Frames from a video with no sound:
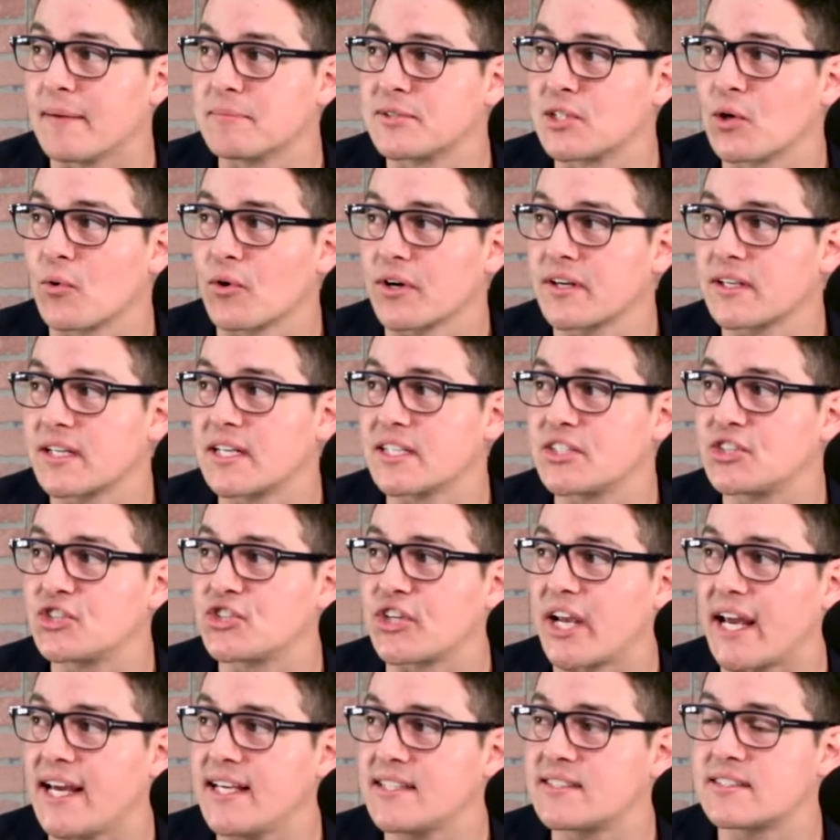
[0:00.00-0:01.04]
I'm still working because
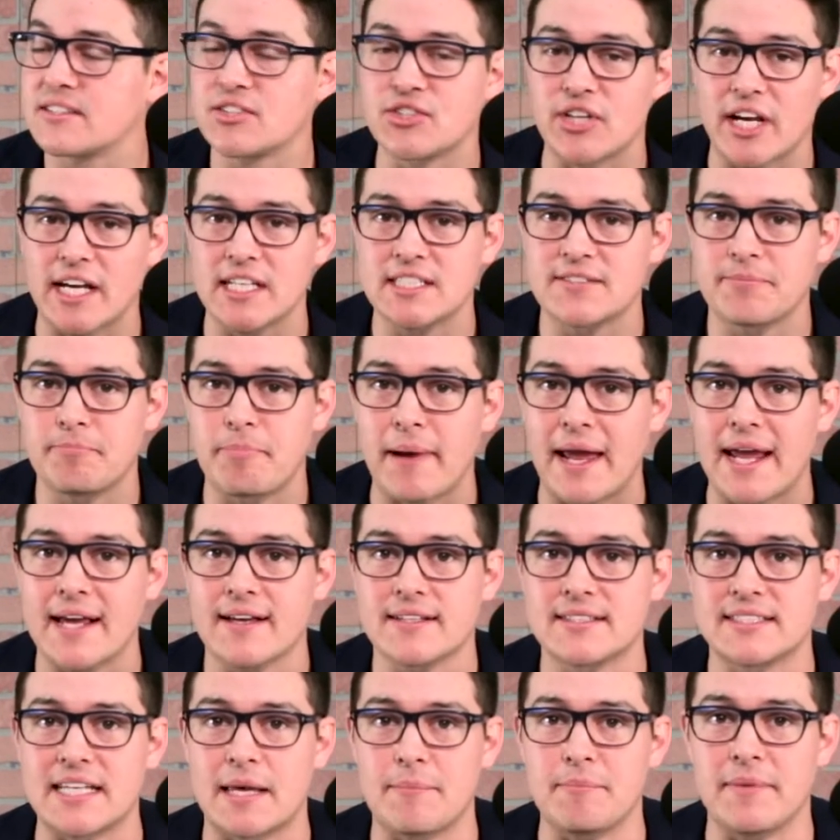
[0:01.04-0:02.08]
Chase Bank
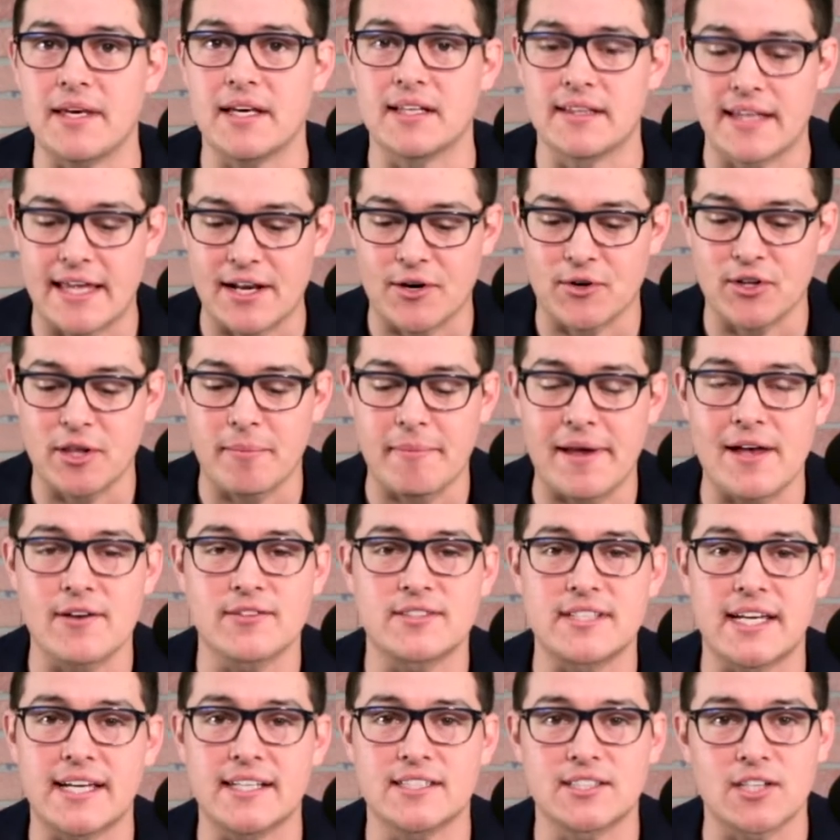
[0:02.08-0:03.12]
sent me a letter in the mail
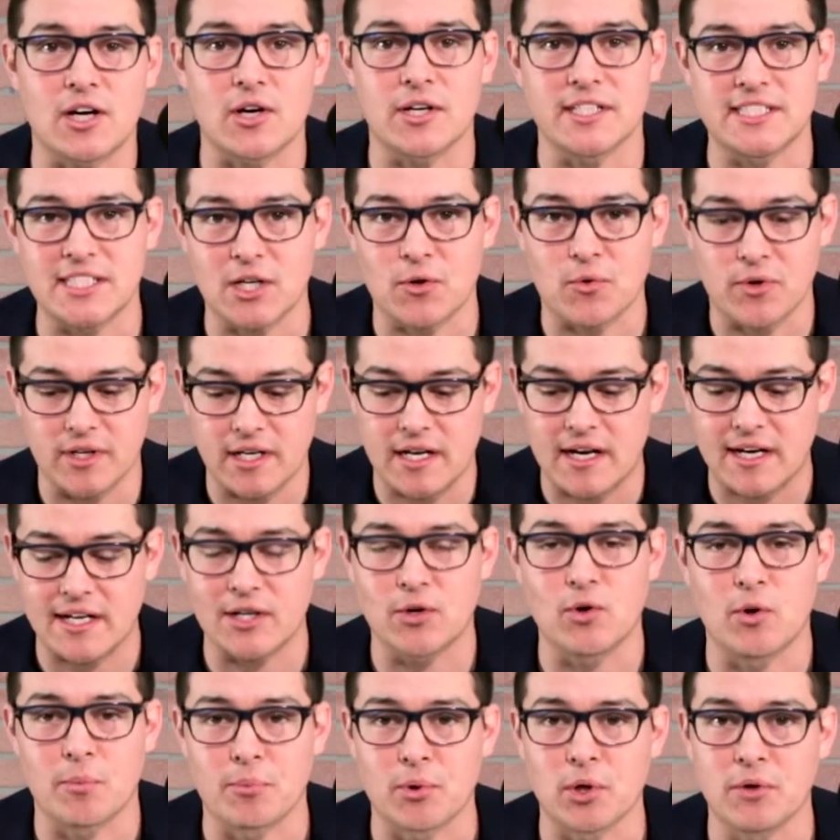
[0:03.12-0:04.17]
saying, sorry, sir, we're not going
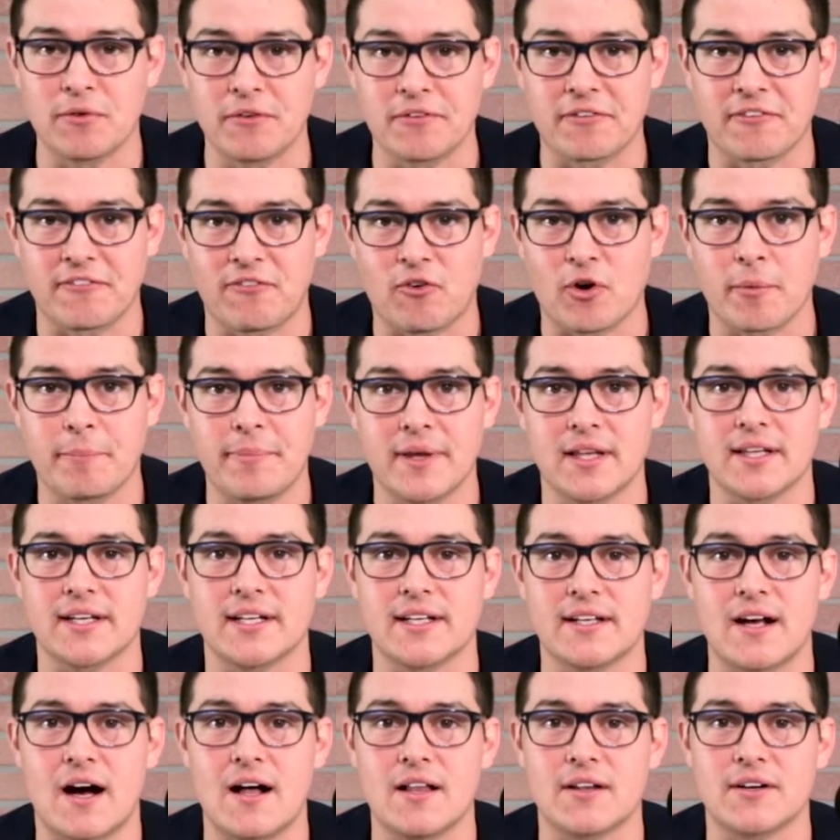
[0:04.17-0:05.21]
to approve you for $4 billion.
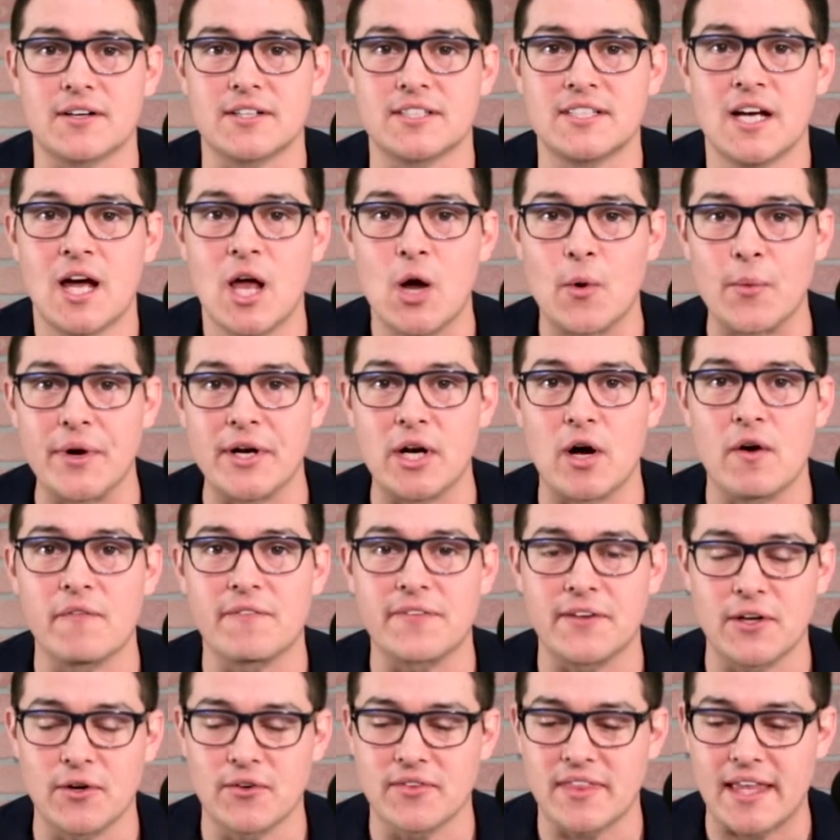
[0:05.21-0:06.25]
We don't
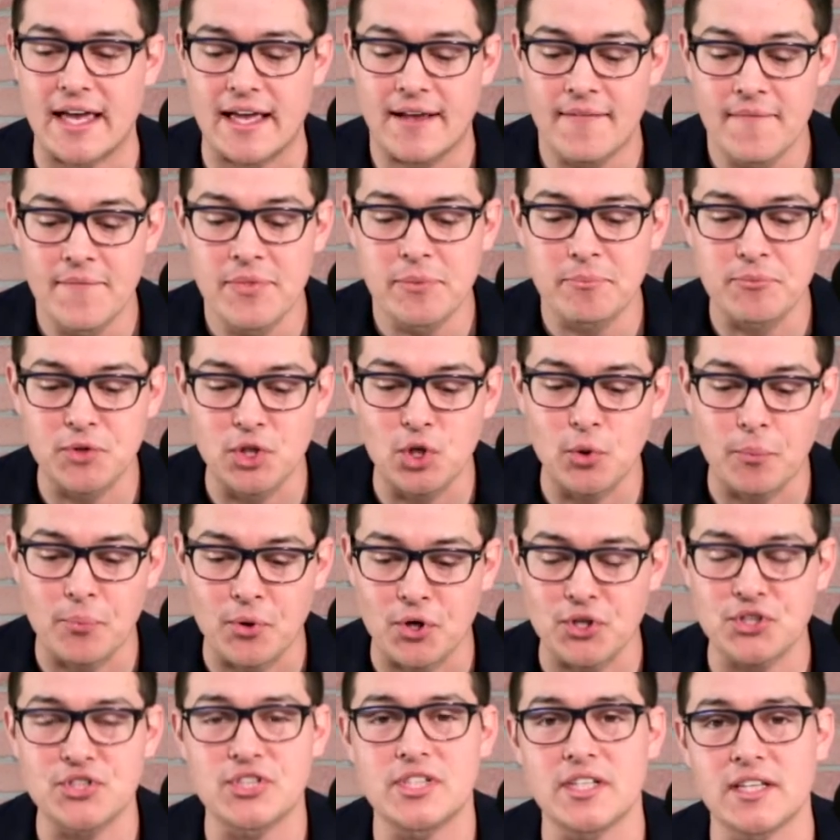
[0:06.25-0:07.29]
feel that you
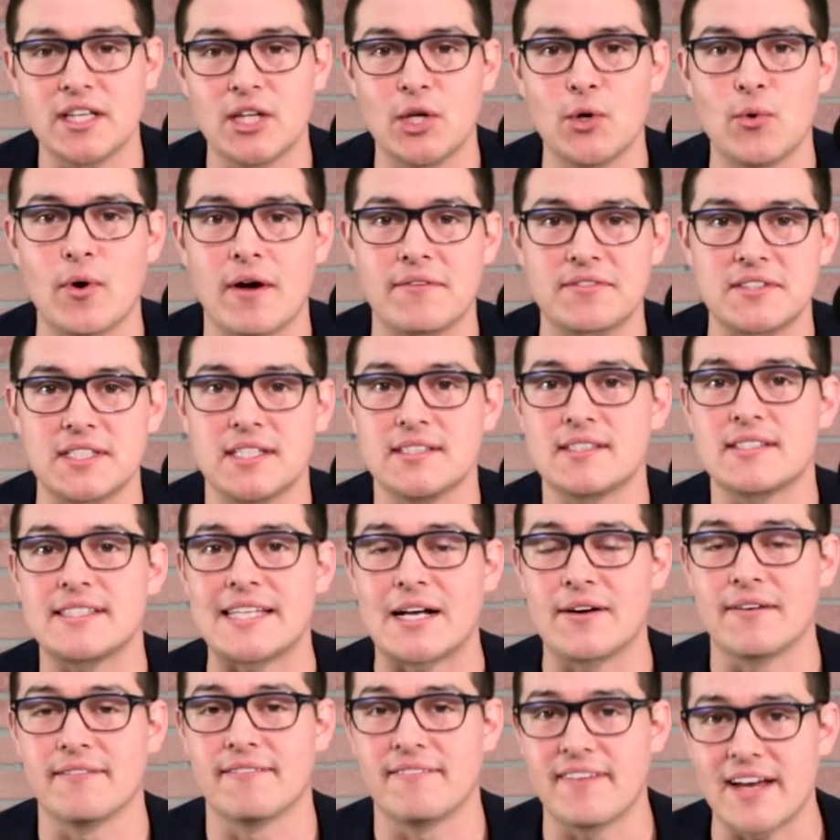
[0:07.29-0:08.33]
purchasing the UFC is a
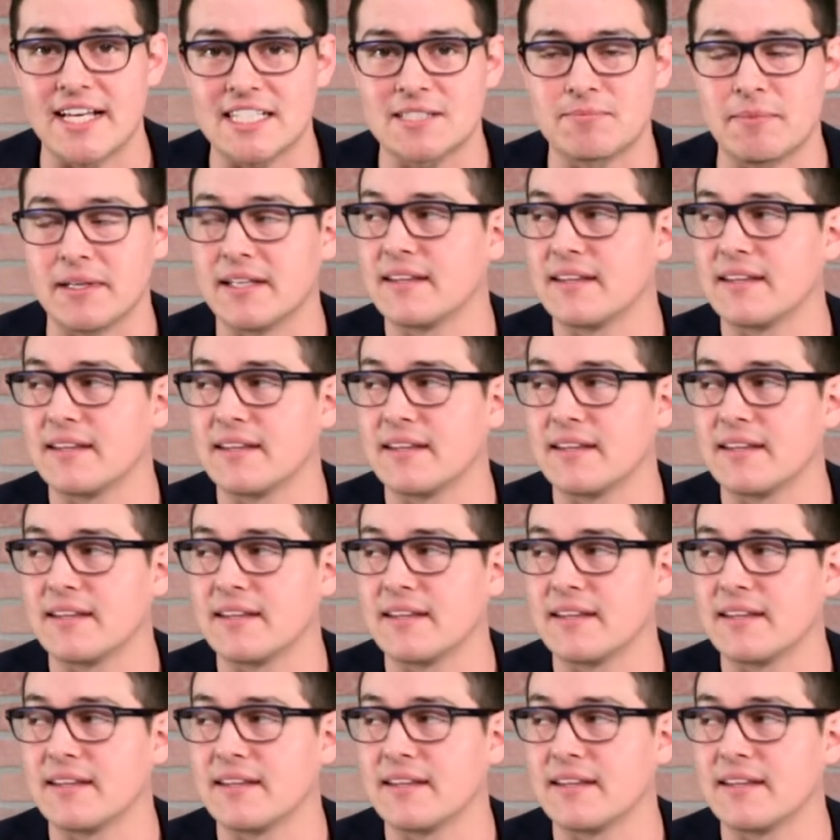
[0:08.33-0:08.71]
sound investment.